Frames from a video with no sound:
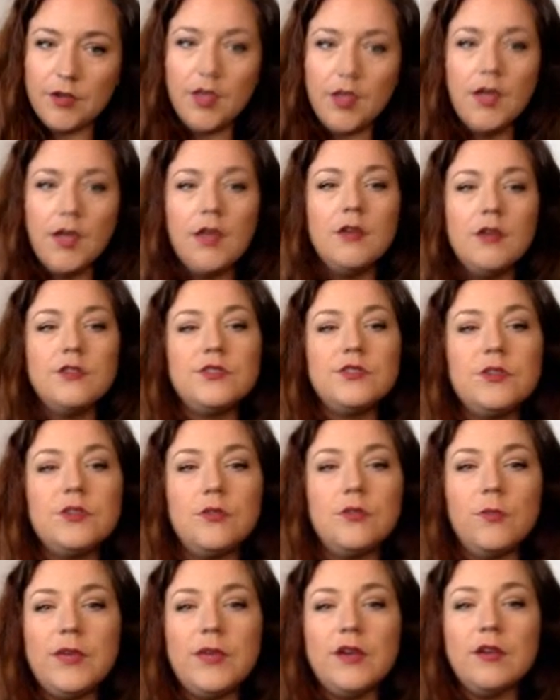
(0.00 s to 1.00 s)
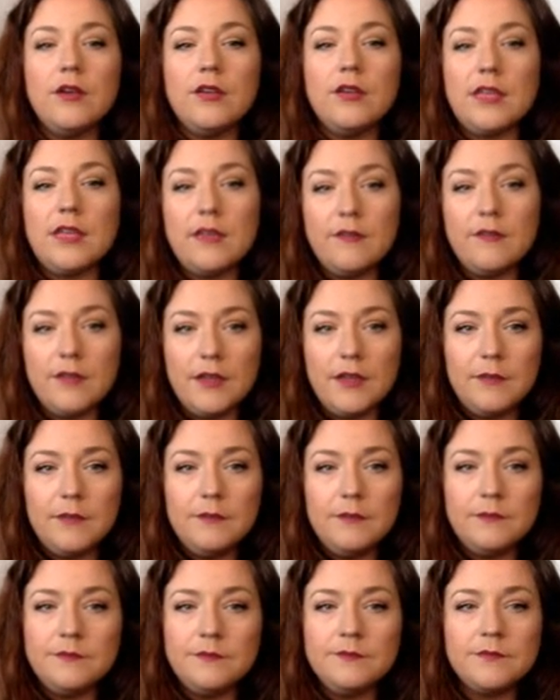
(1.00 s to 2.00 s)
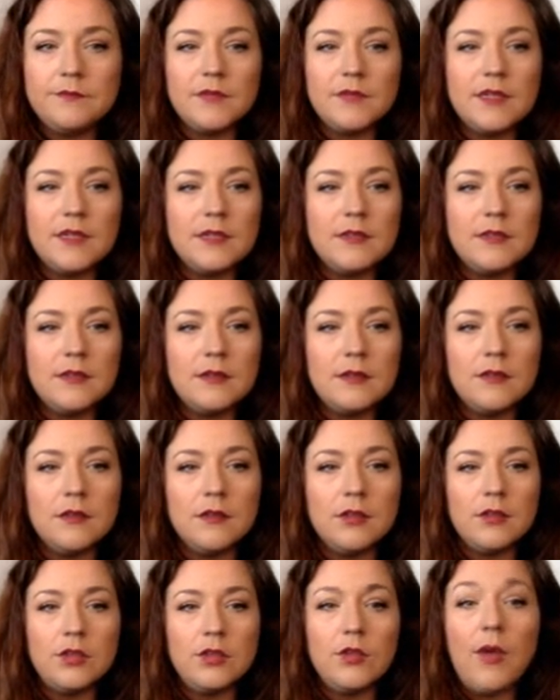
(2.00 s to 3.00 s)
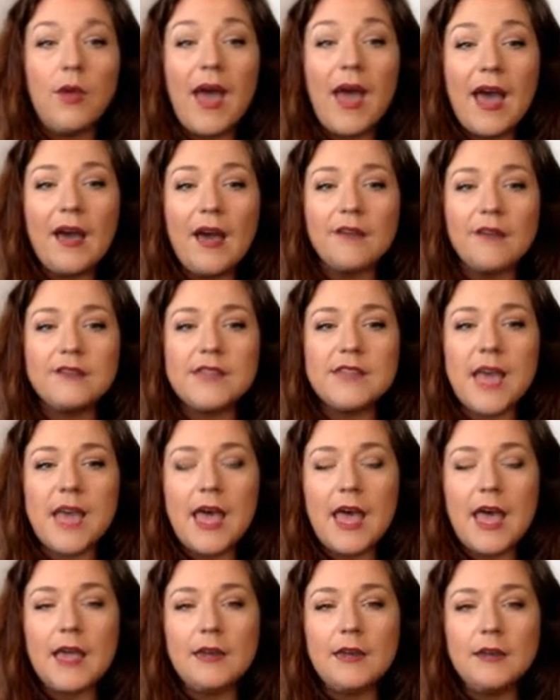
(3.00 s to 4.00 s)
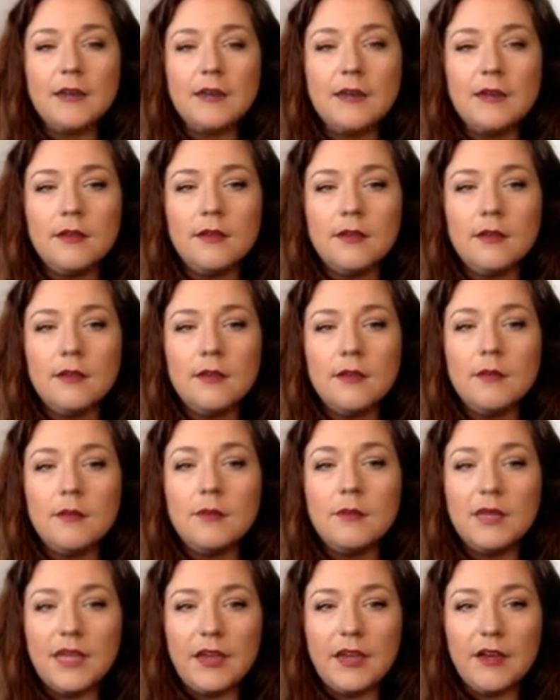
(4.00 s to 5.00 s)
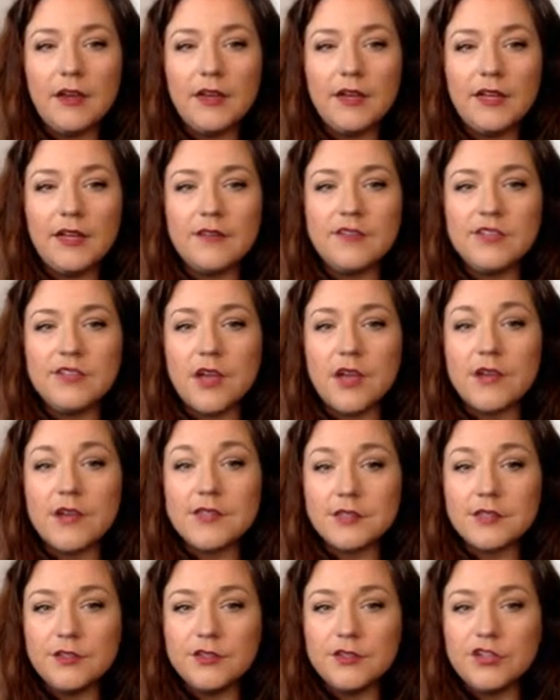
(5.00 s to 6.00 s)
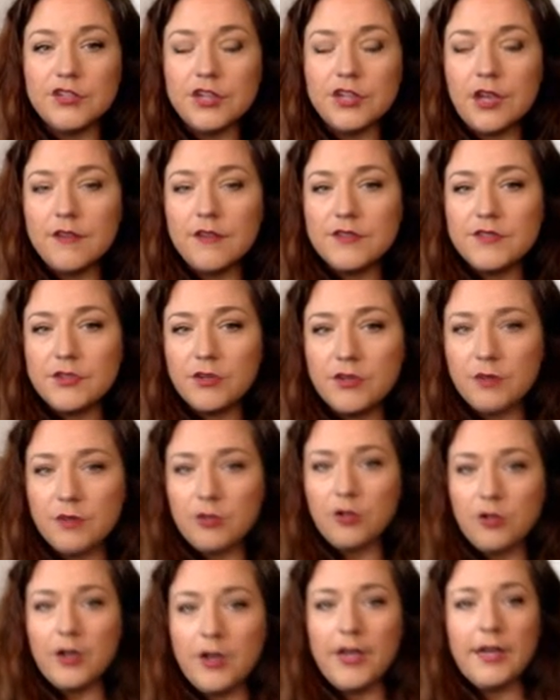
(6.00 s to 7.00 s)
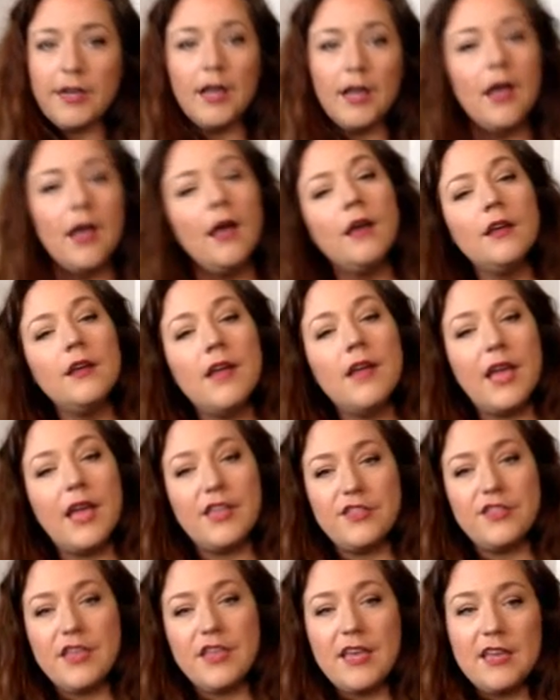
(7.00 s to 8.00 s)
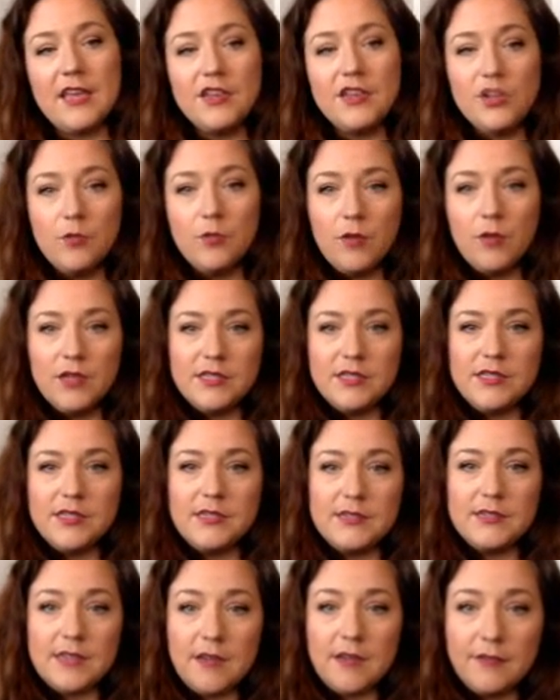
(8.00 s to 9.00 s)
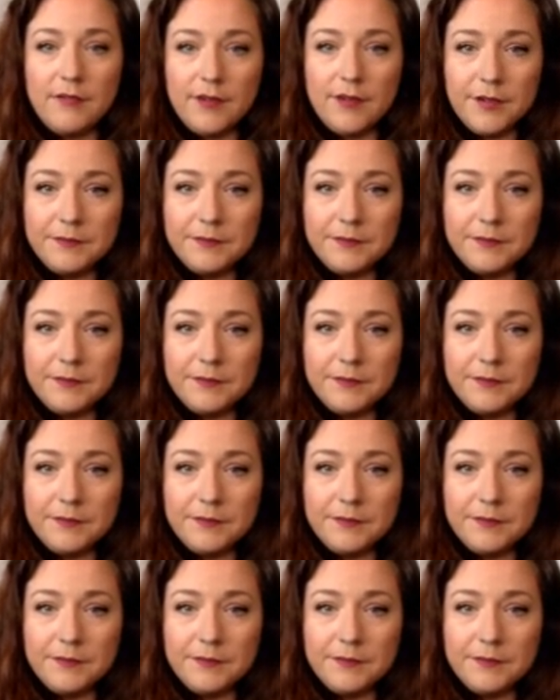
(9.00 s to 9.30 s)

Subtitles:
So we are given, you have 10 molarity of stock solution of sodium chloride. And then you want to discover